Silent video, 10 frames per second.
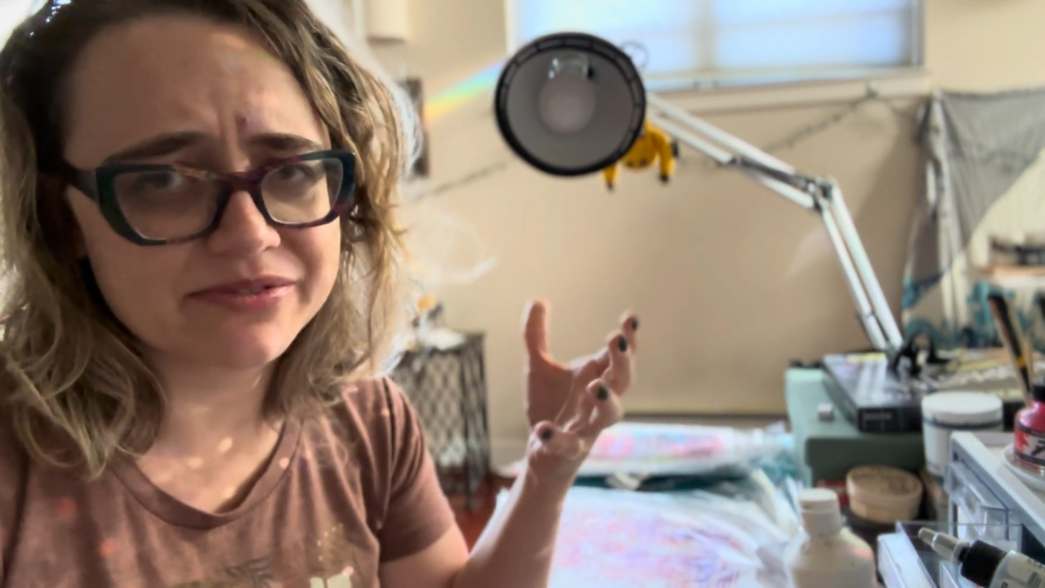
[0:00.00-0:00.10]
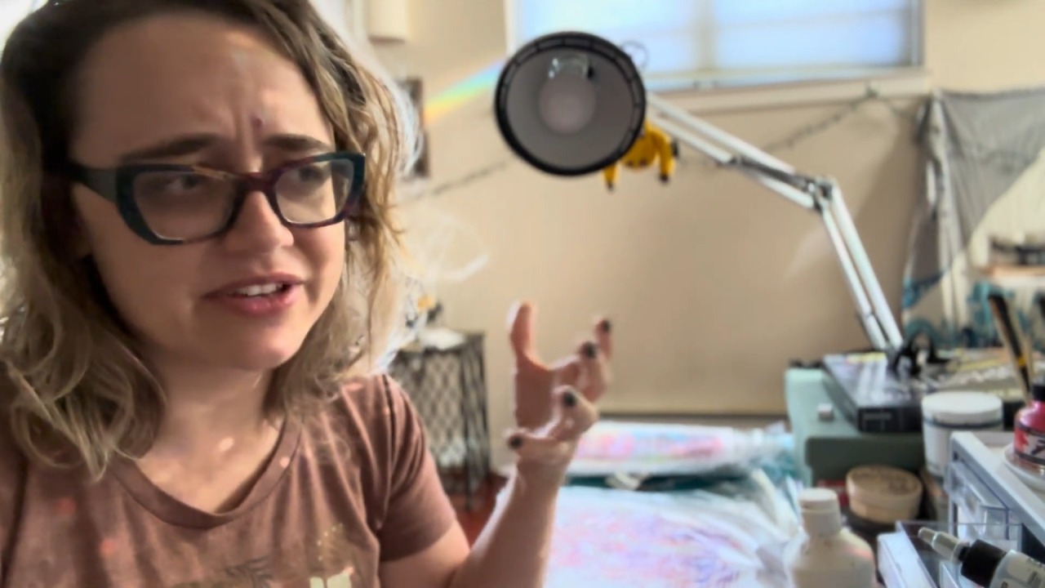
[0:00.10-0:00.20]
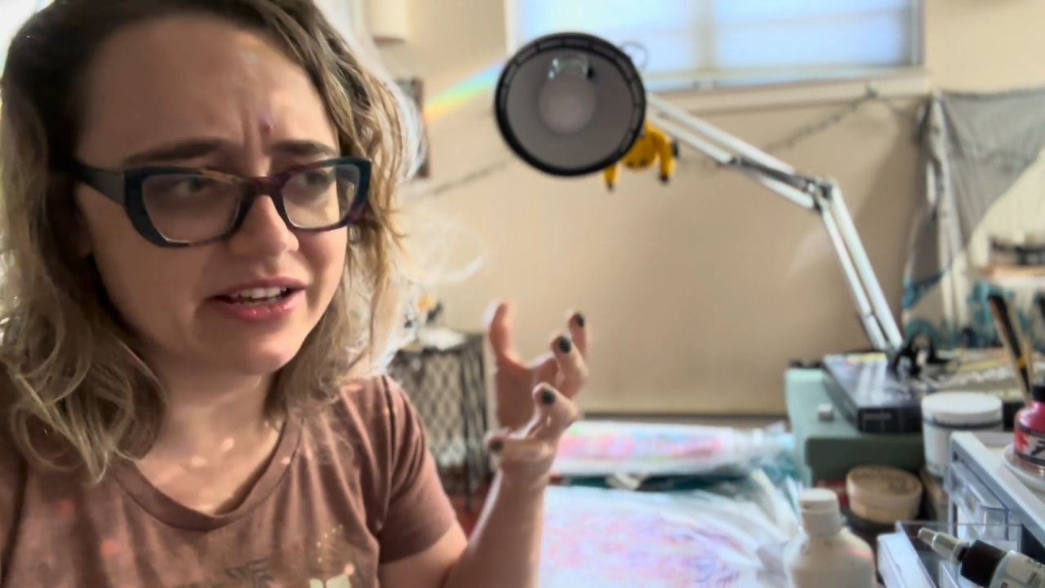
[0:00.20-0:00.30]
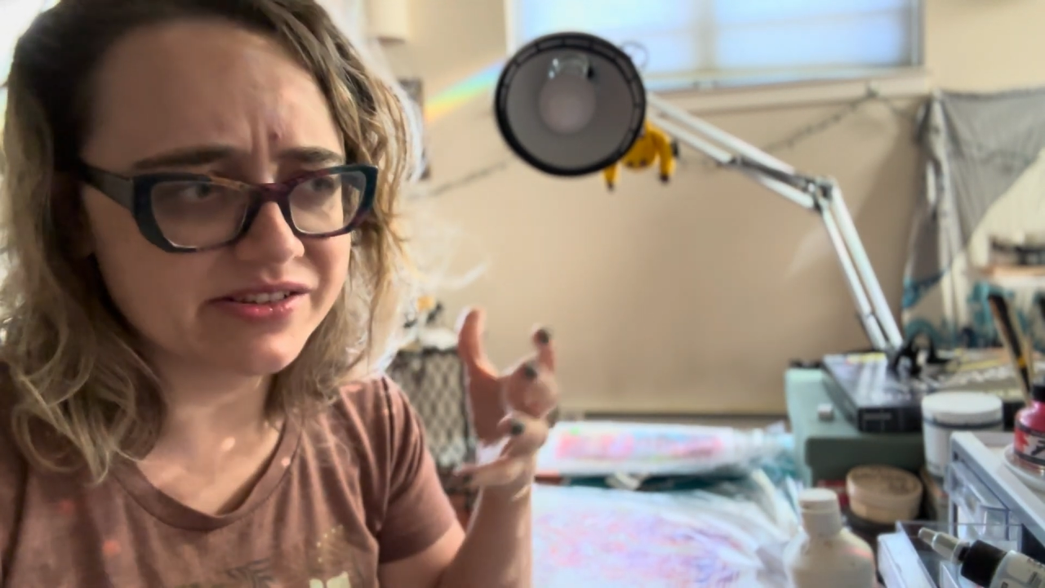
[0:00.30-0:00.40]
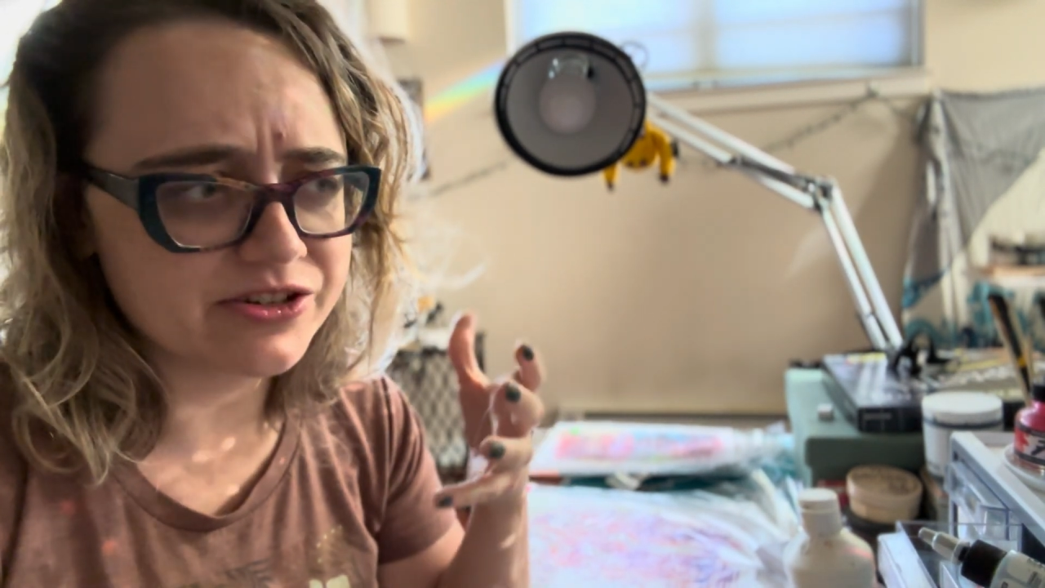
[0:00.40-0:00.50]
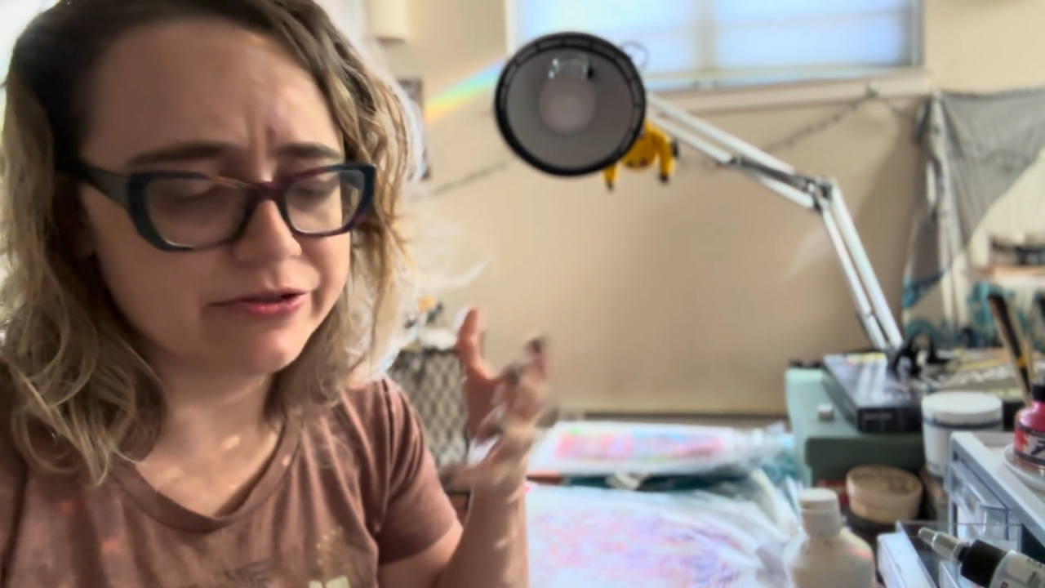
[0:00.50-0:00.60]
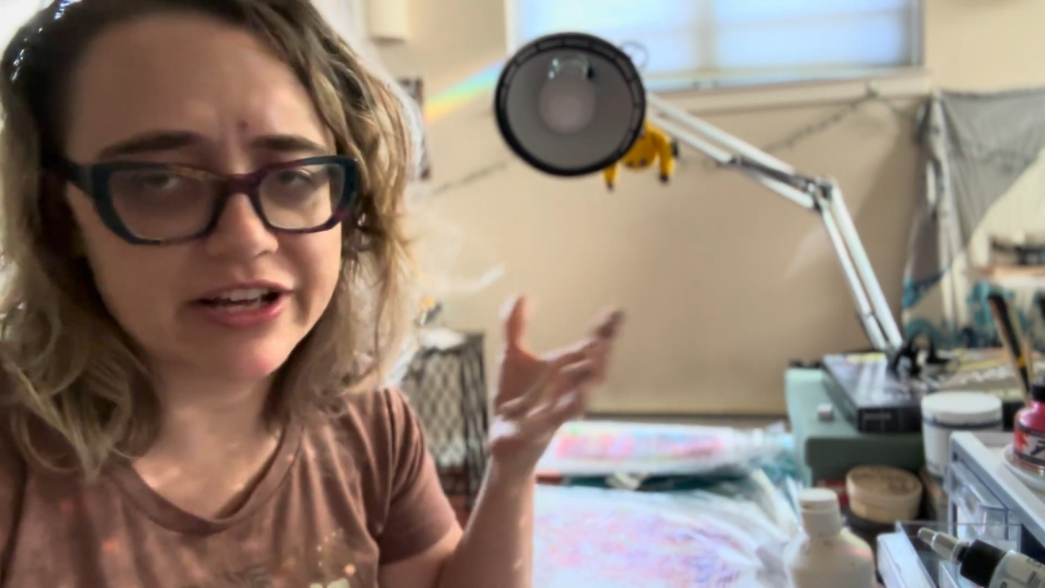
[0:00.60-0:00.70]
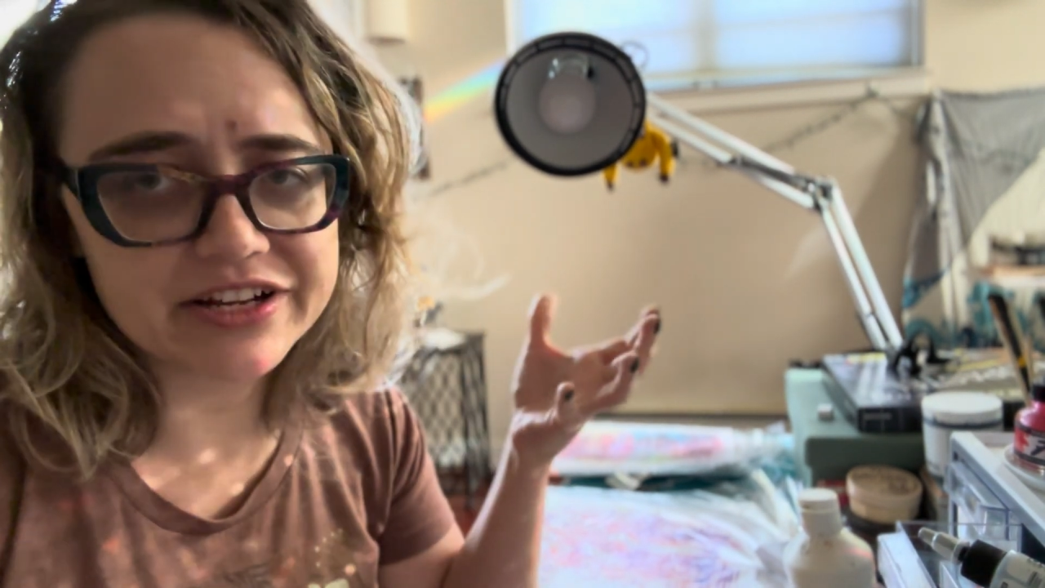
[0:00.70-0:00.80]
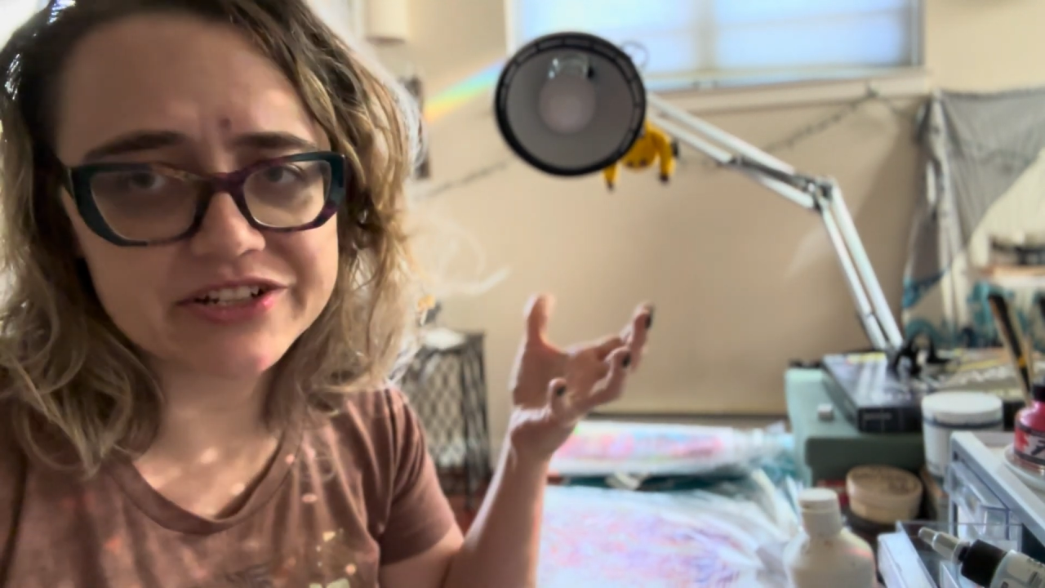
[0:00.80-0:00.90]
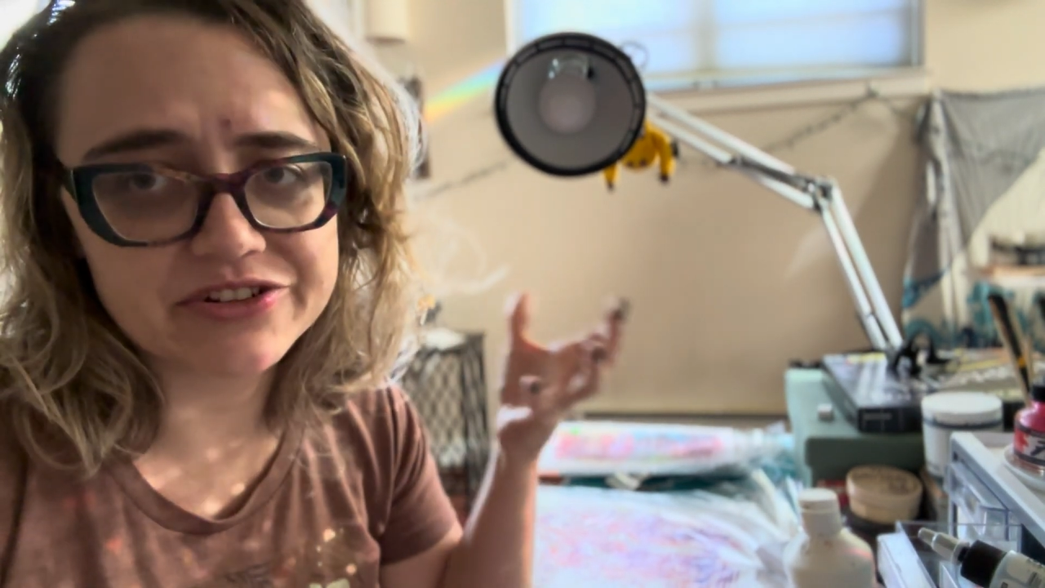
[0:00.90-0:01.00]
things you
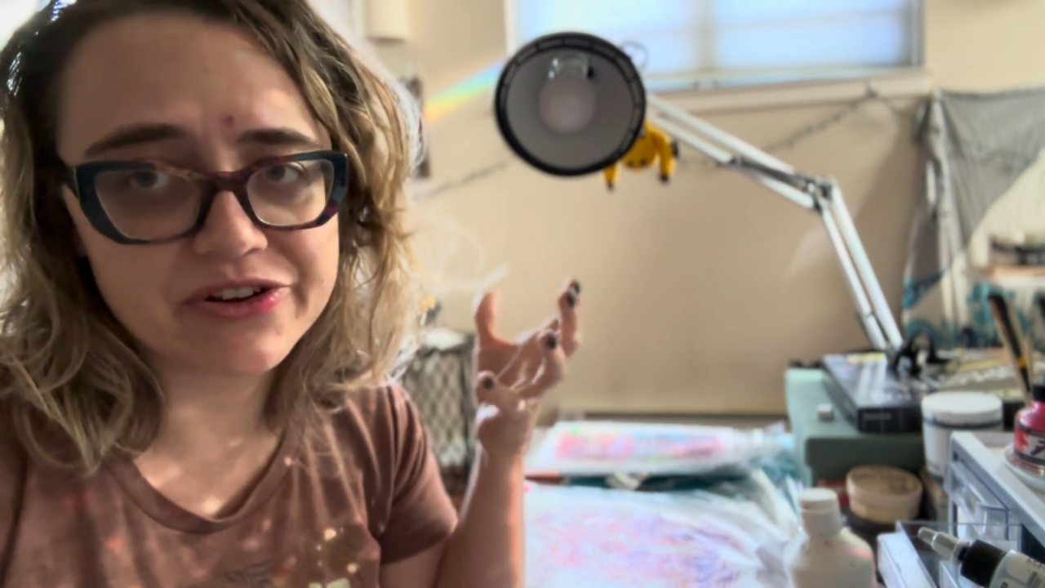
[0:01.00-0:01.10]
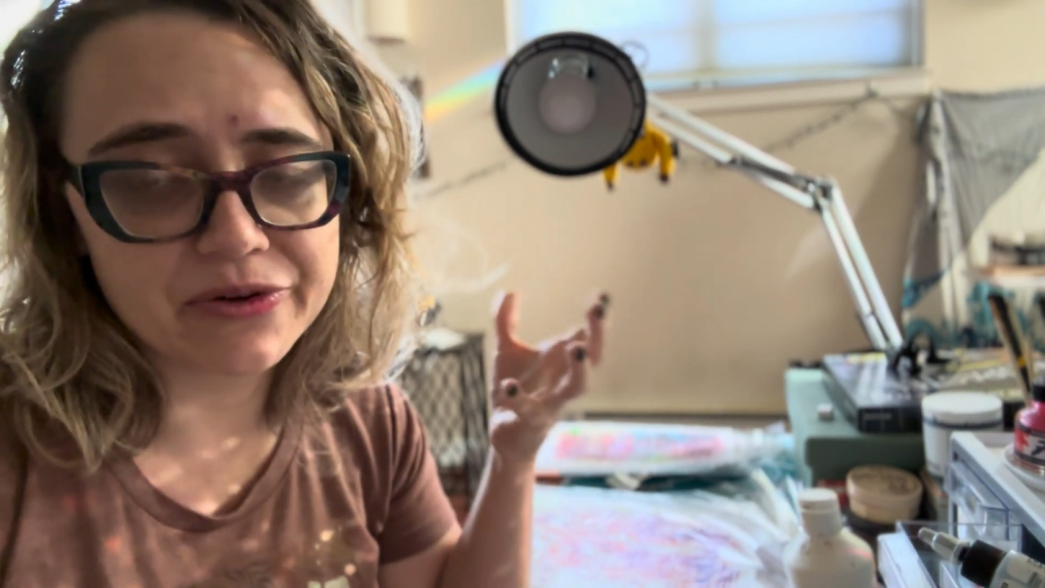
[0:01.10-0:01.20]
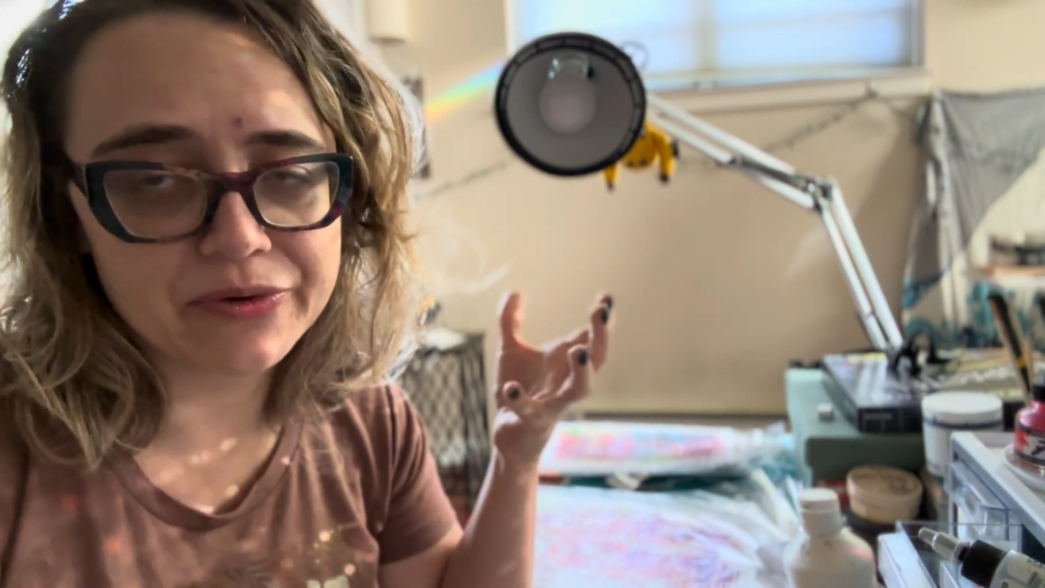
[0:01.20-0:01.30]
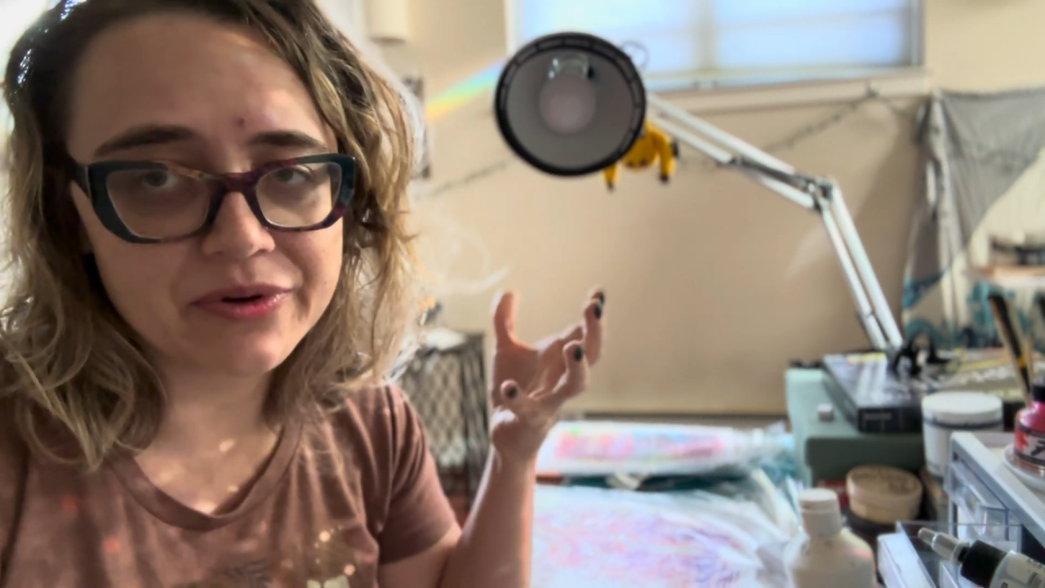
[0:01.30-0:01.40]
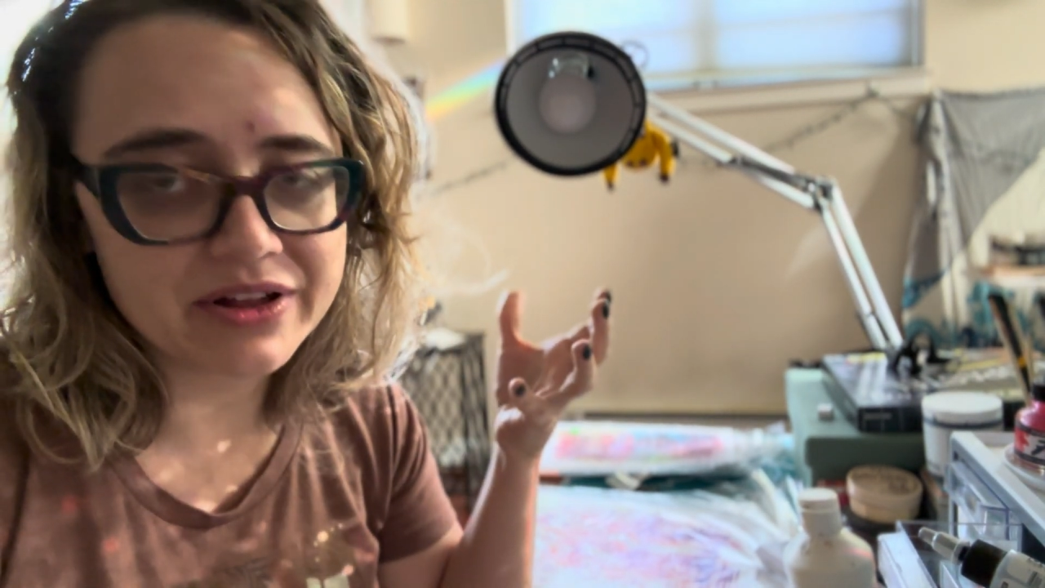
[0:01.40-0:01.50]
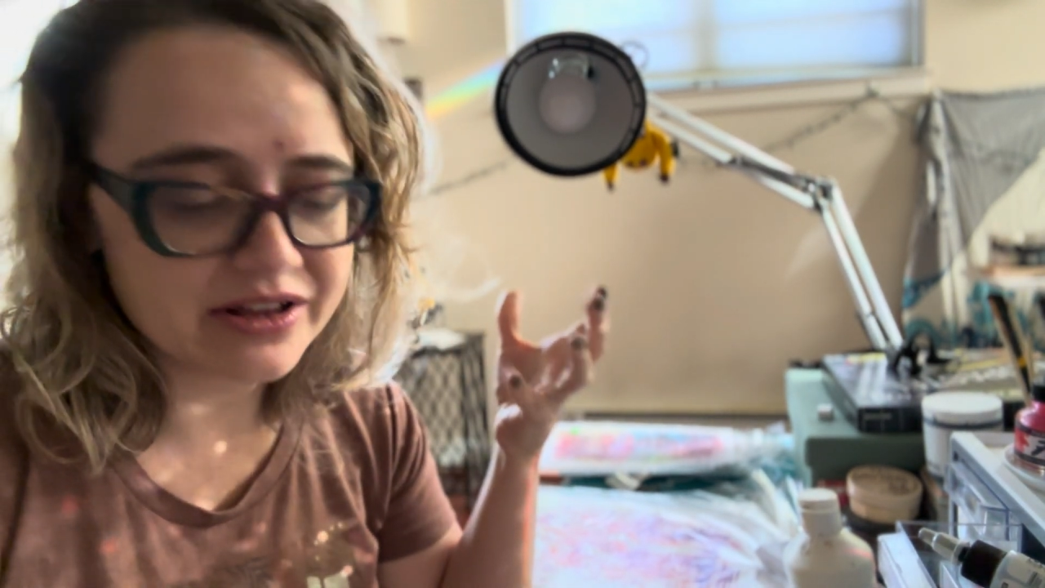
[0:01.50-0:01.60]
like to do?